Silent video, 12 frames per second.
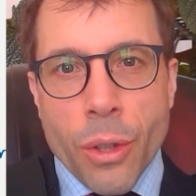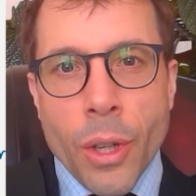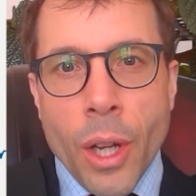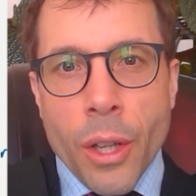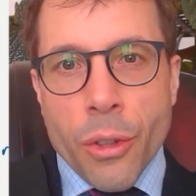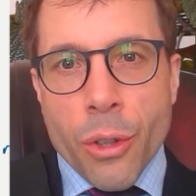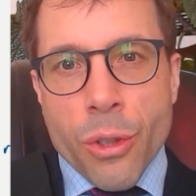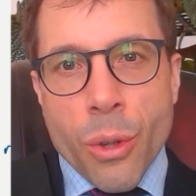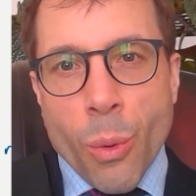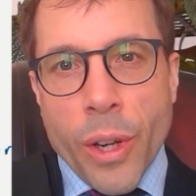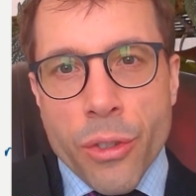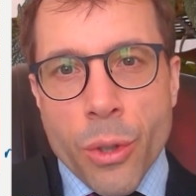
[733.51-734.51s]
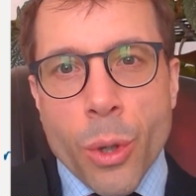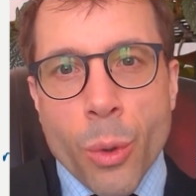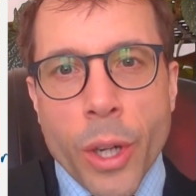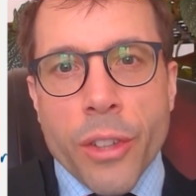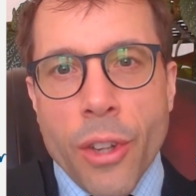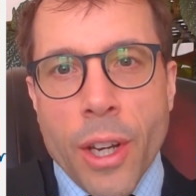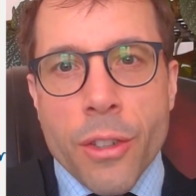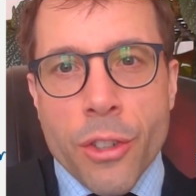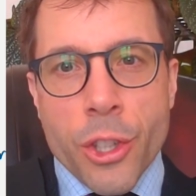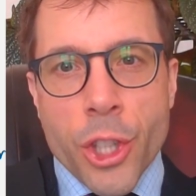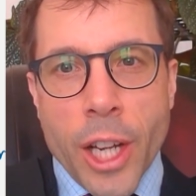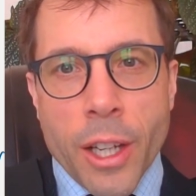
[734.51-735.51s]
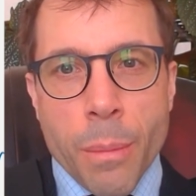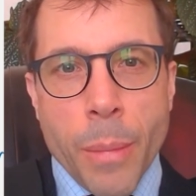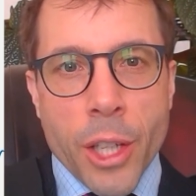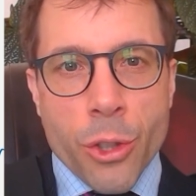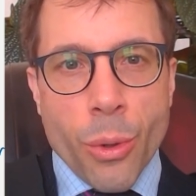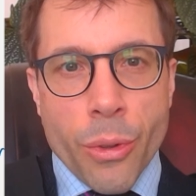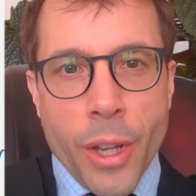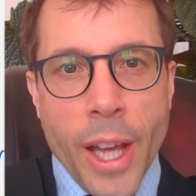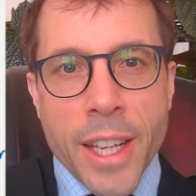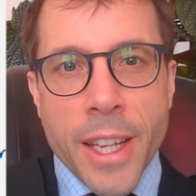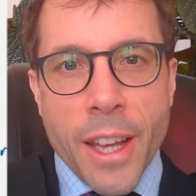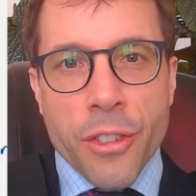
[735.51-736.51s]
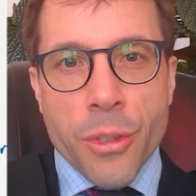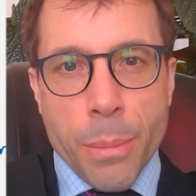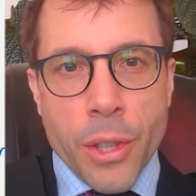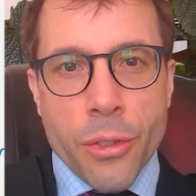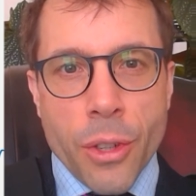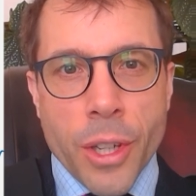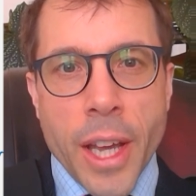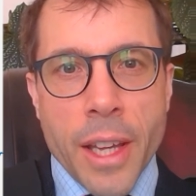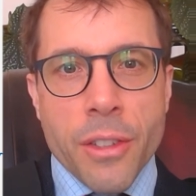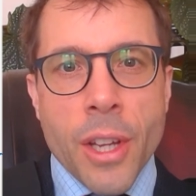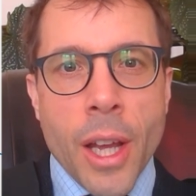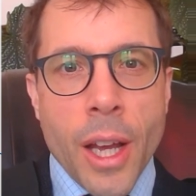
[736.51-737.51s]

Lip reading: so you should always do a quick sanity check and make sure that any estimates you get